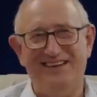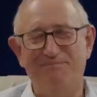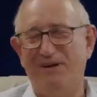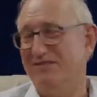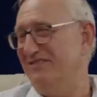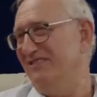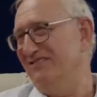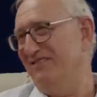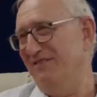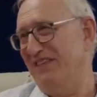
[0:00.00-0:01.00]
uh,
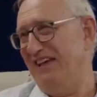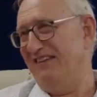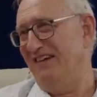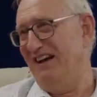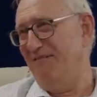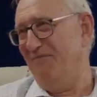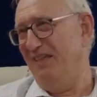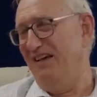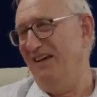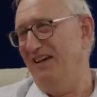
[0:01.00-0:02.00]
posters of that time
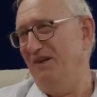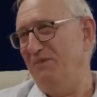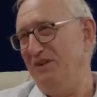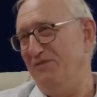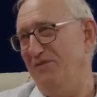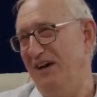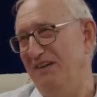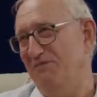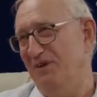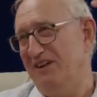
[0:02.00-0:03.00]
where you
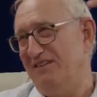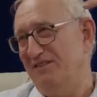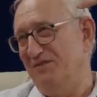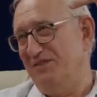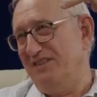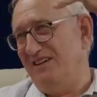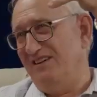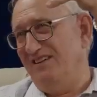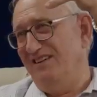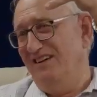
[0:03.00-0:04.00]
find Martin
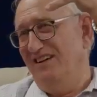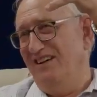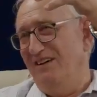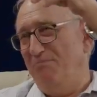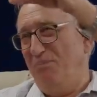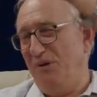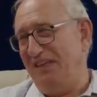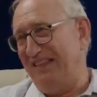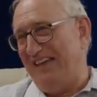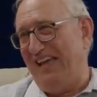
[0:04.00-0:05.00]
Luther uh,
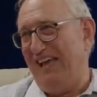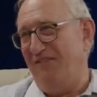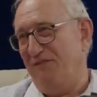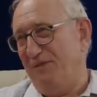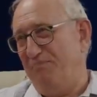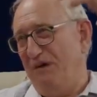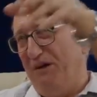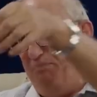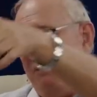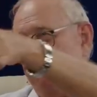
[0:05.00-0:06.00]
pulling the hair of the
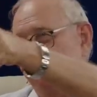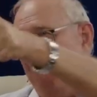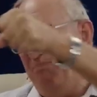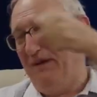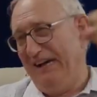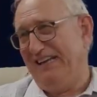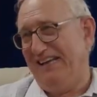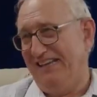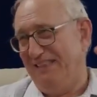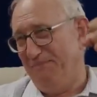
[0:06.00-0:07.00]
Pope and
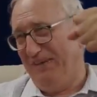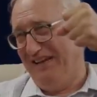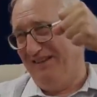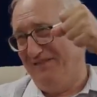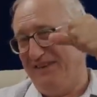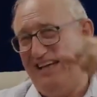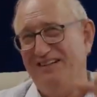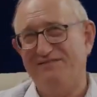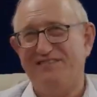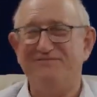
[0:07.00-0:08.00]
plucking at the beard of
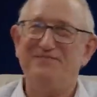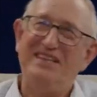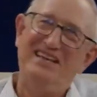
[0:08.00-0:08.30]
Calvin.